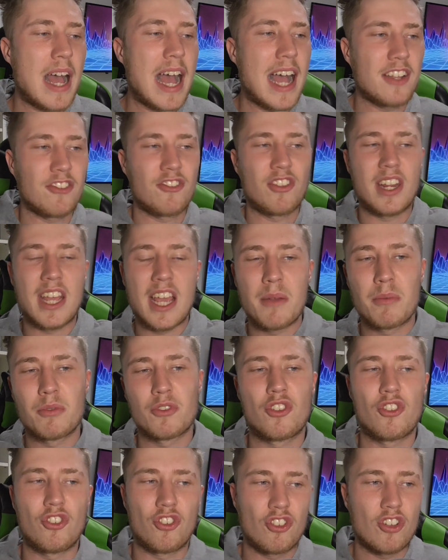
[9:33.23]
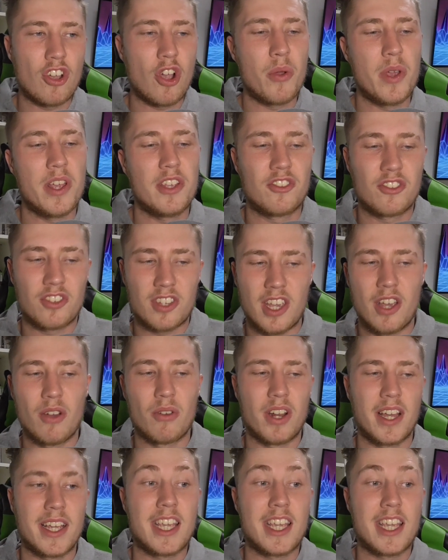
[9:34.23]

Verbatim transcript: actually able to show his skill.